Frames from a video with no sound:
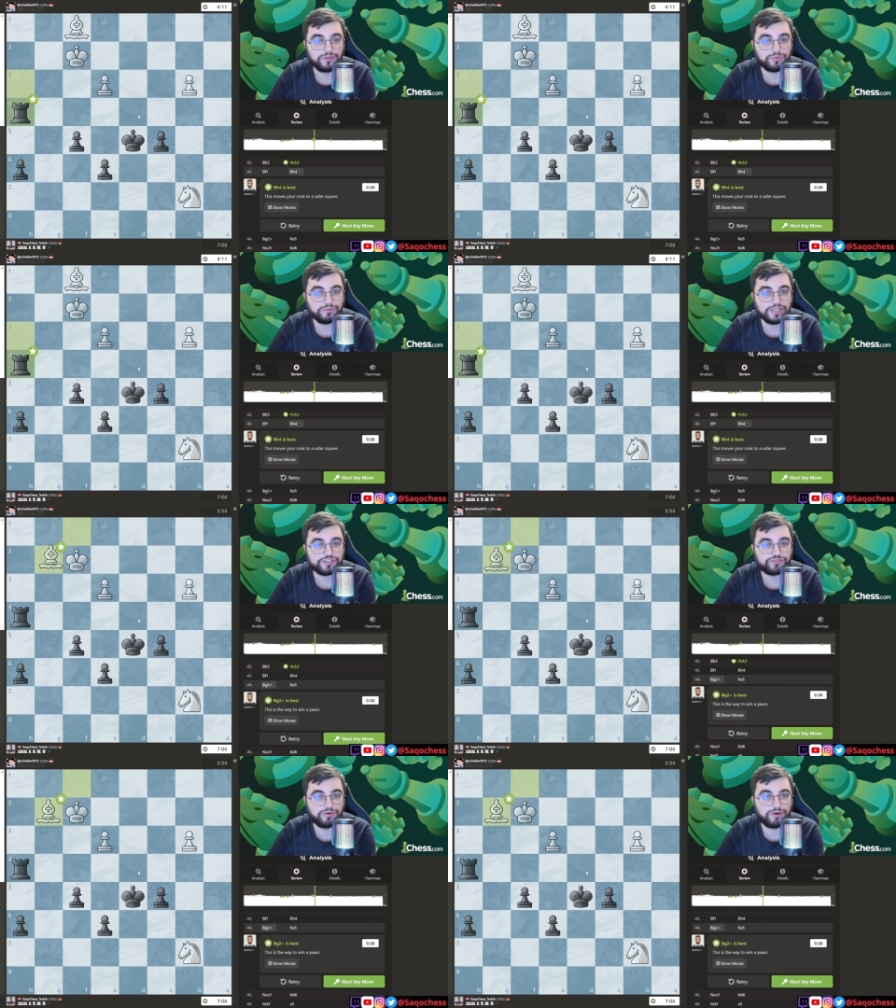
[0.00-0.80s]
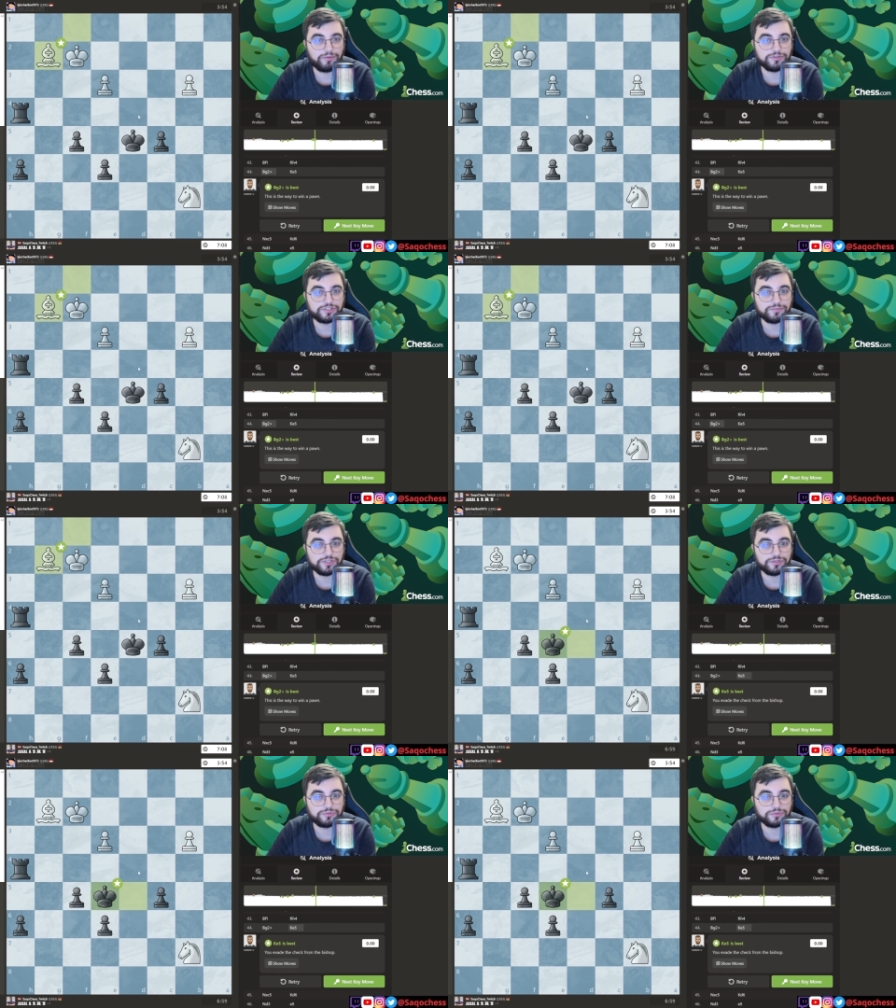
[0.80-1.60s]
Rook h4, bishop
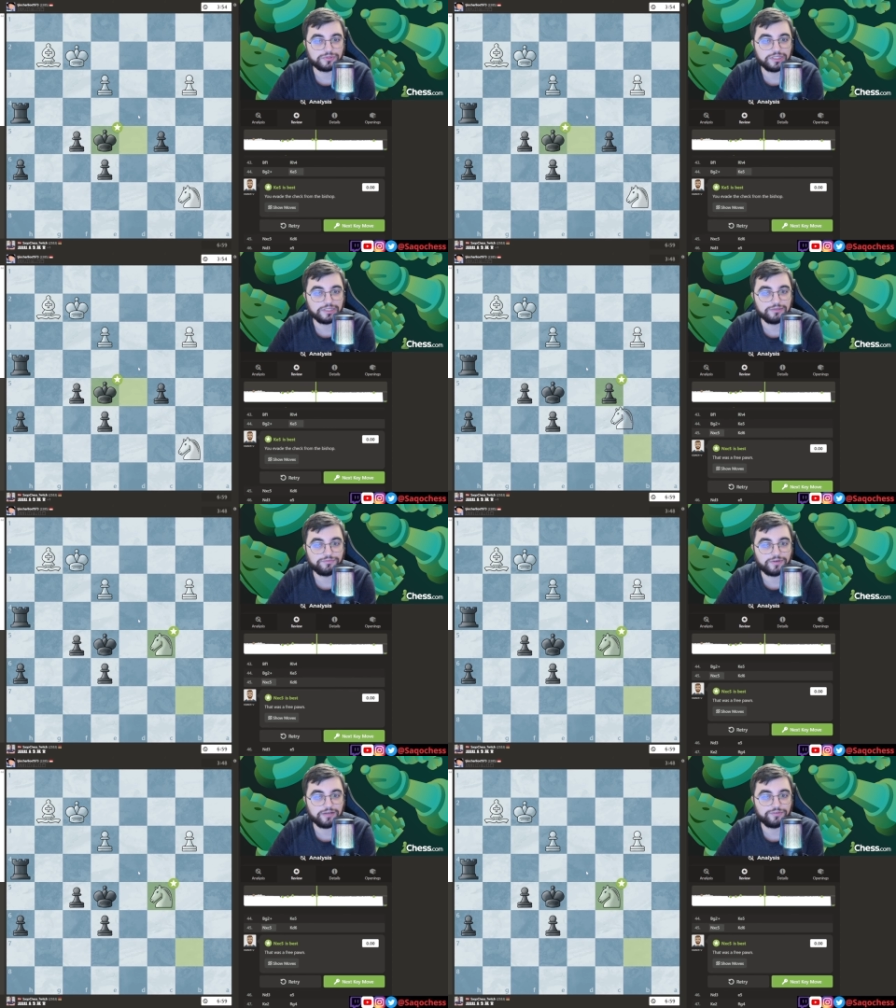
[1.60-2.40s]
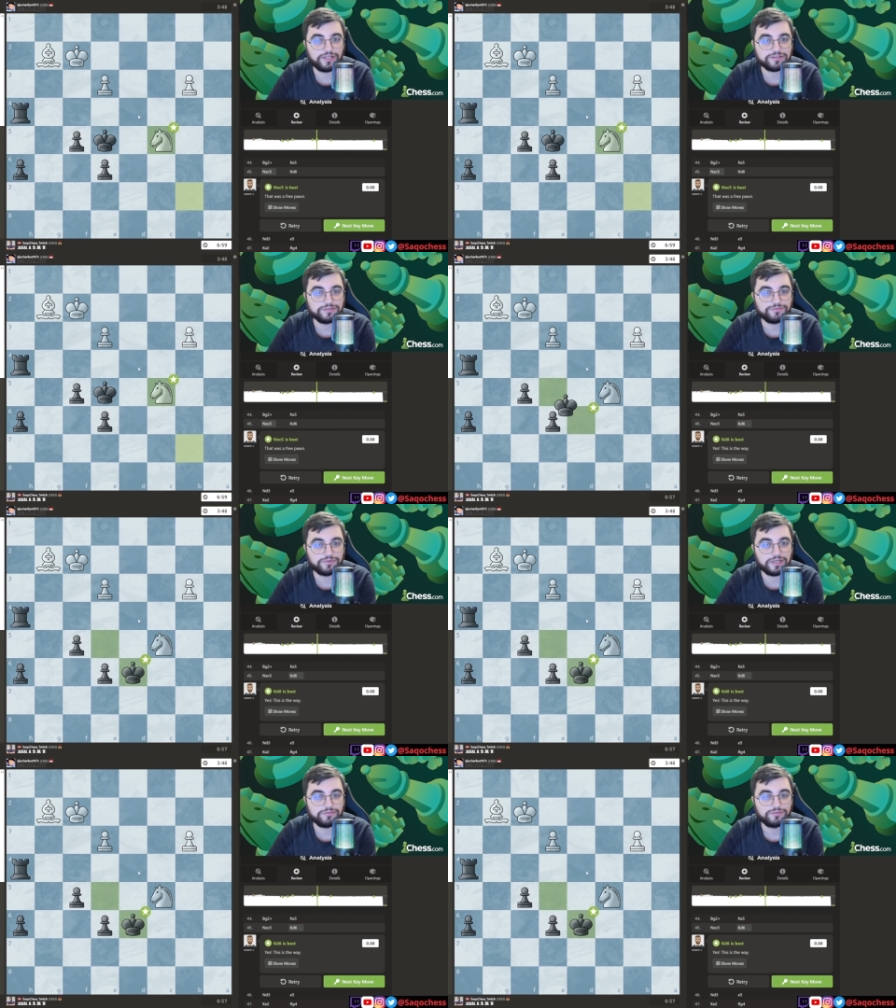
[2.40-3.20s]
g2, king e5, knight
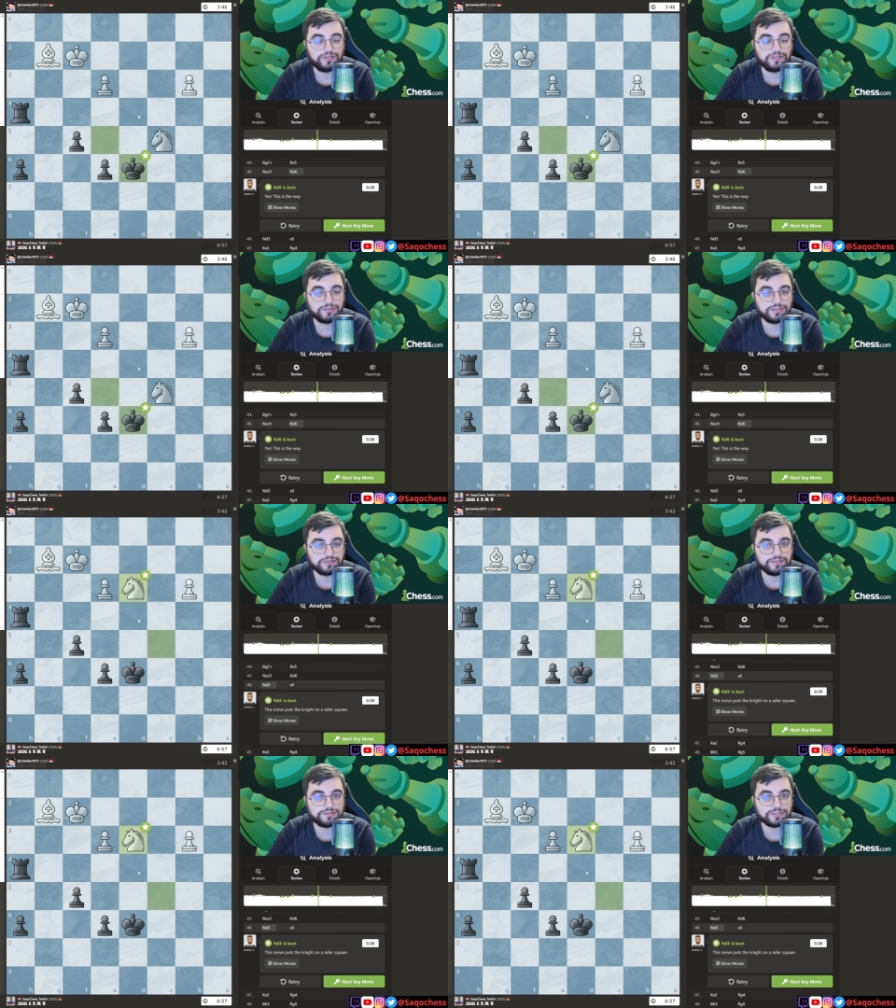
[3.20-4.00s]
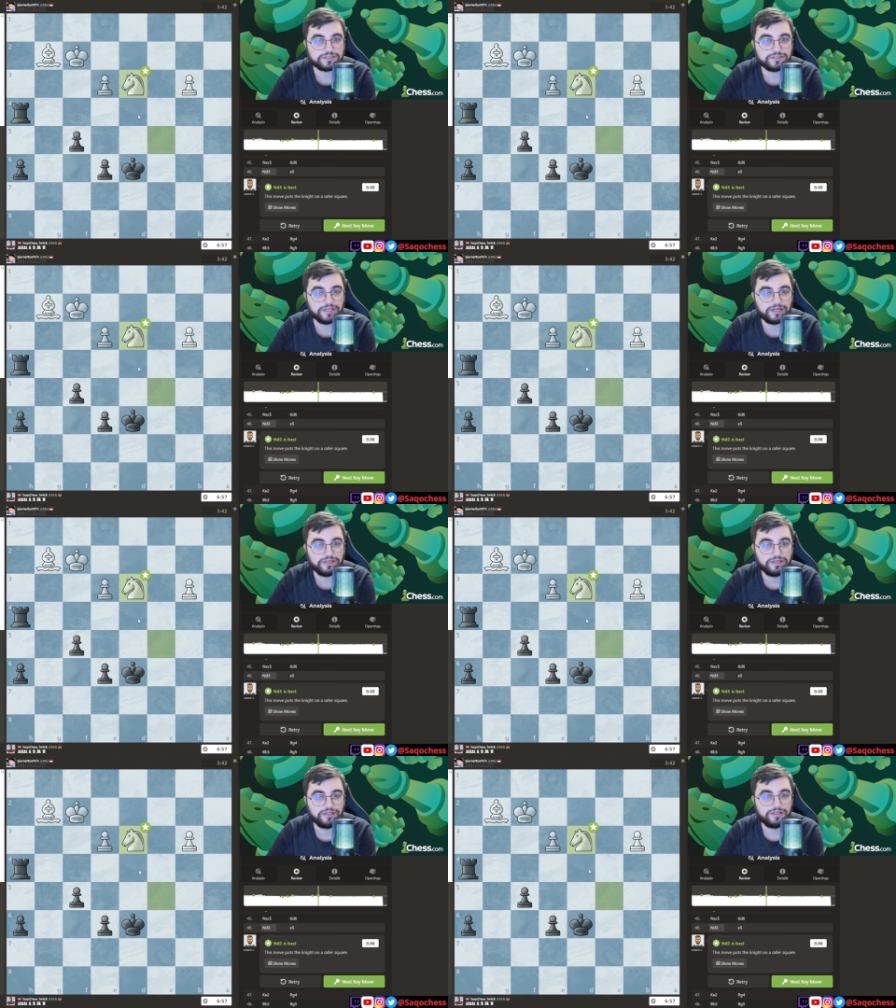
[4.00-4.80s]
c5, king d6
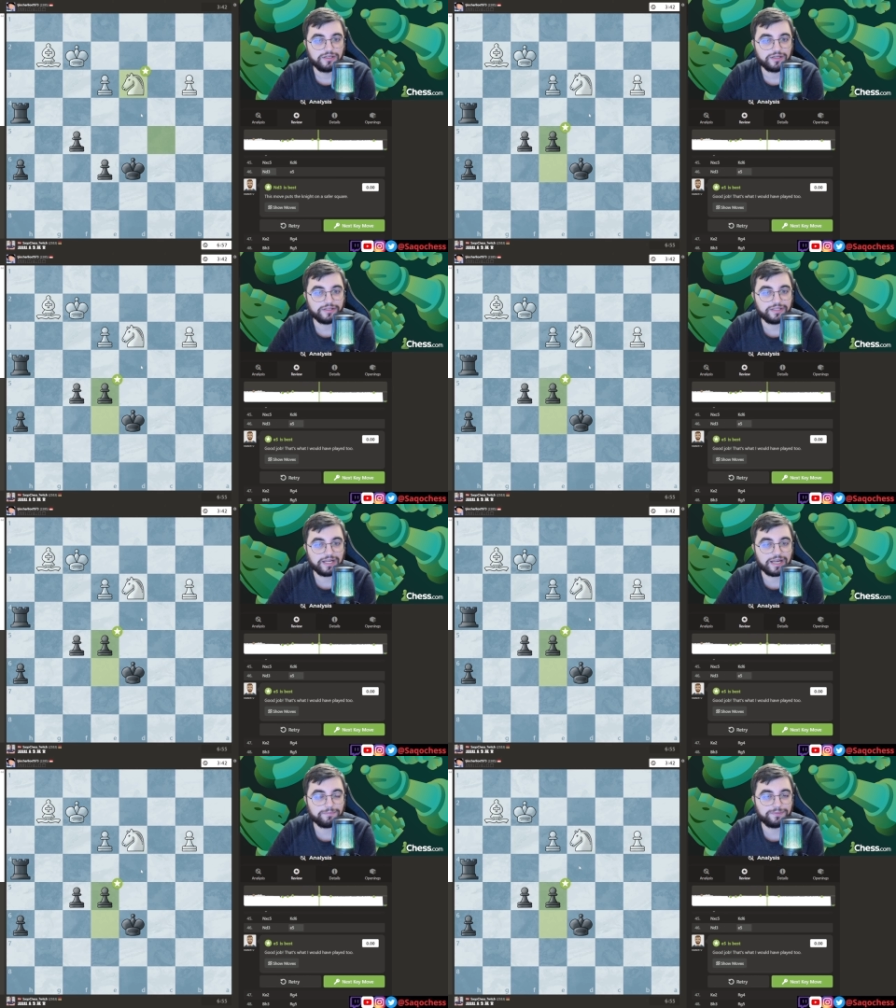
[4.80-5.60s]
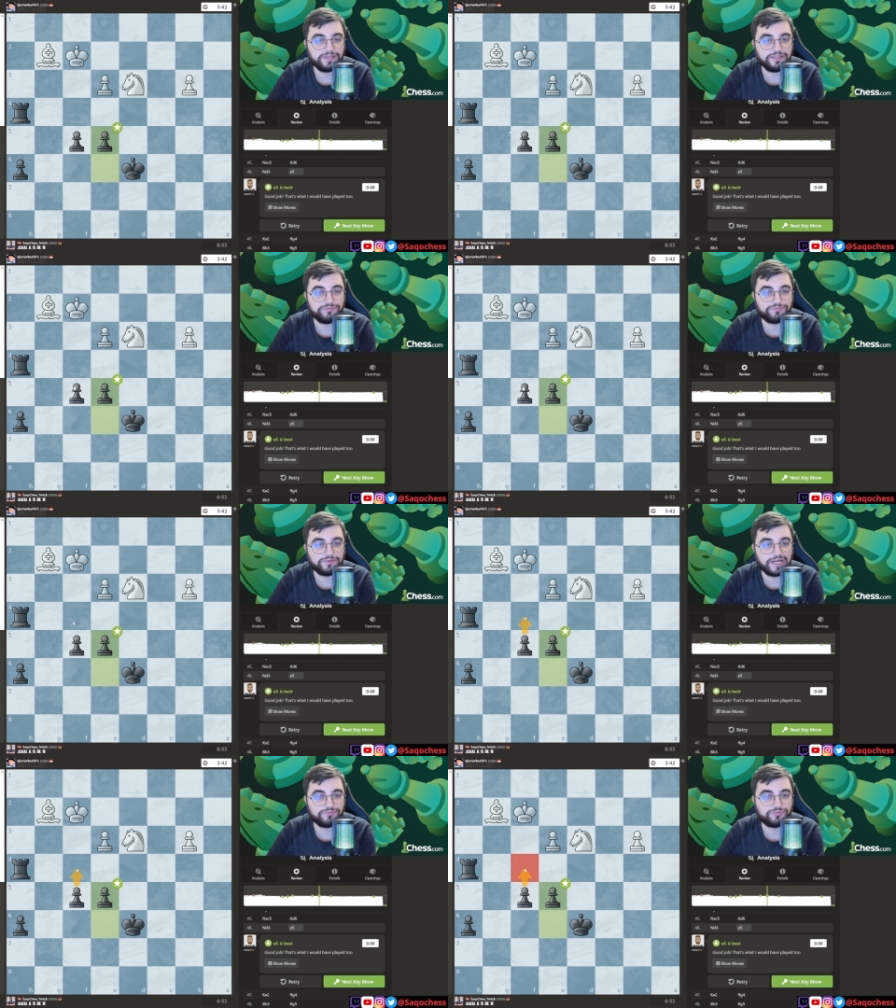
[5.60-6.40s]
there. And then I play
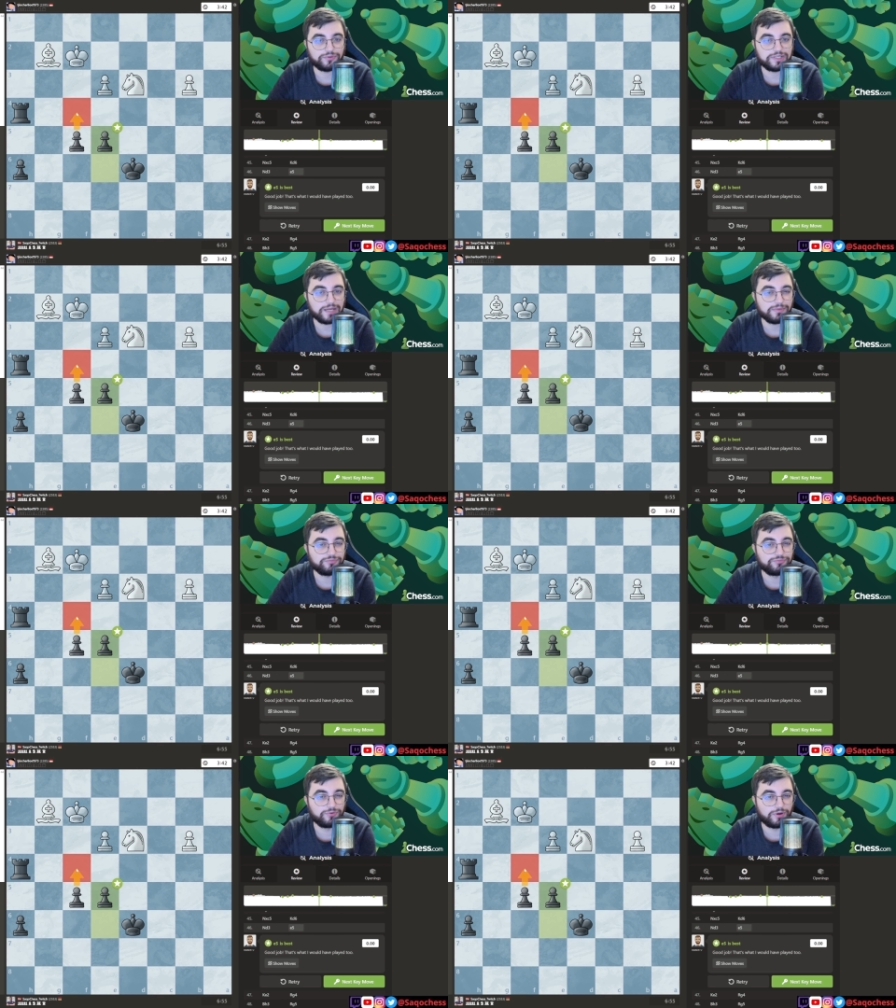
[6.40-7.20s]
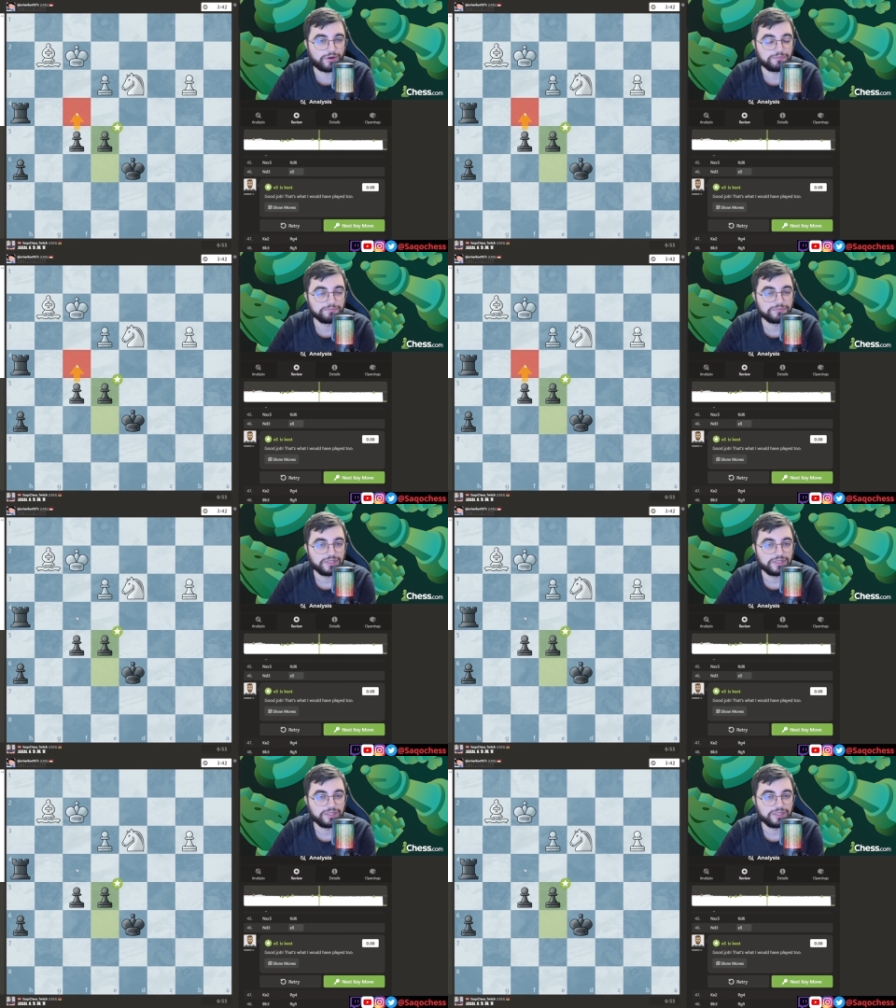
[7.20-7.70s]
d5 for come f4